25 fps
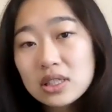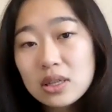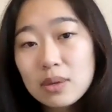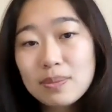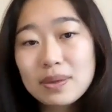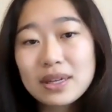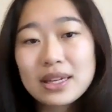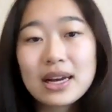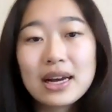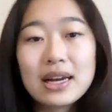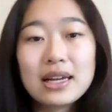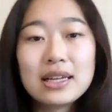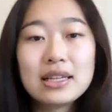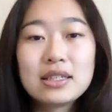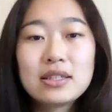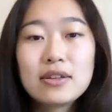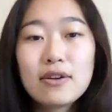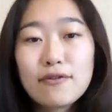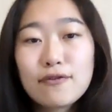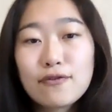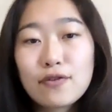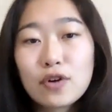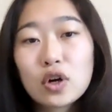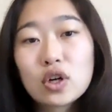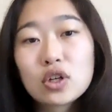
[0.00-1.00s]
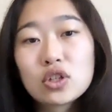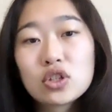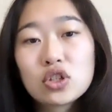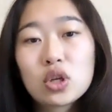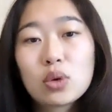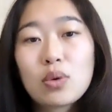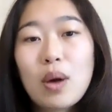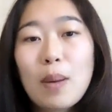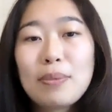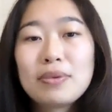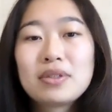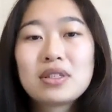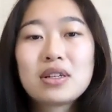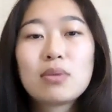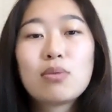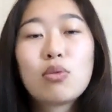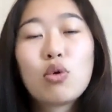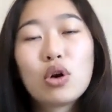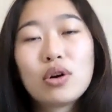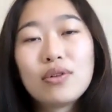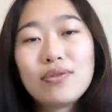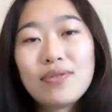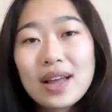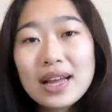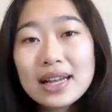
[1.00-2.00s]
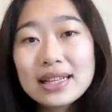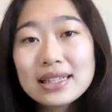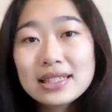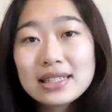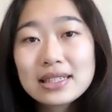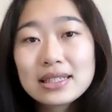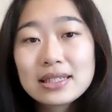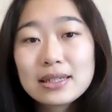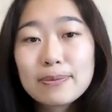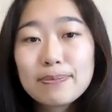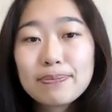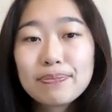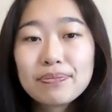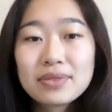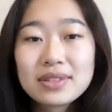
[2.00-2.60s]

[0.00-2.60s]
because first, their weapons are more advanced.